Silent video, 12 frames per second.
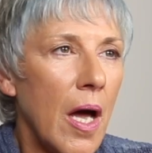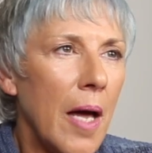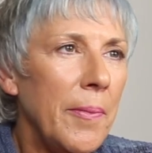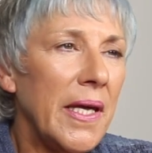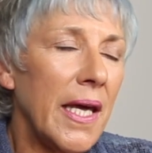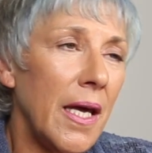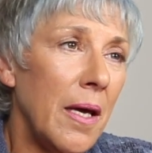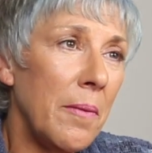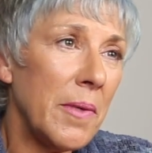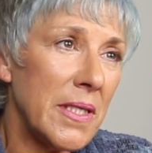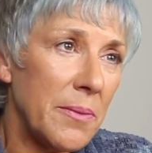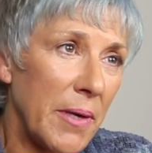I
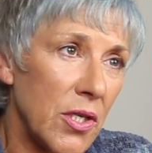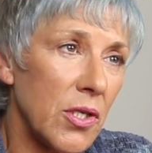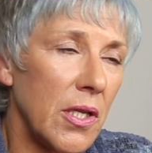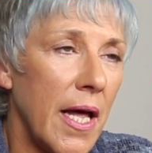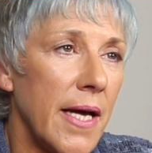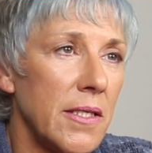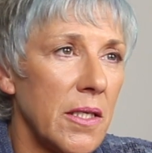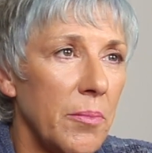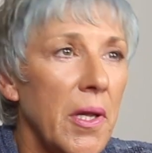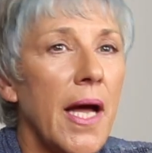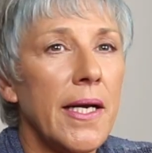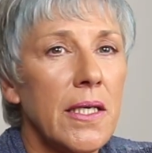became a specialized
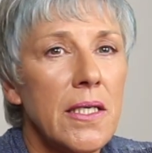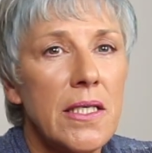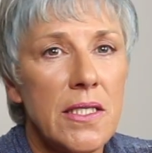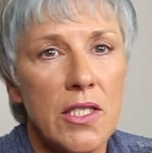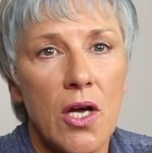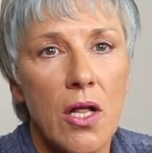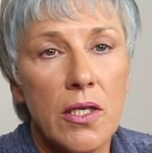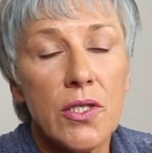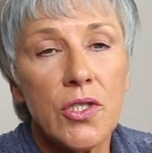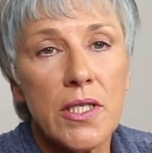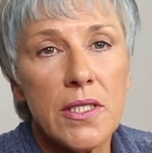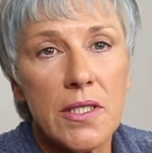applied
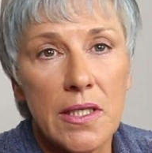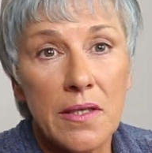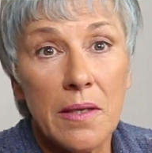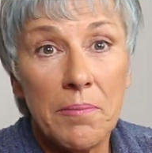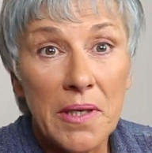kinesiologist in the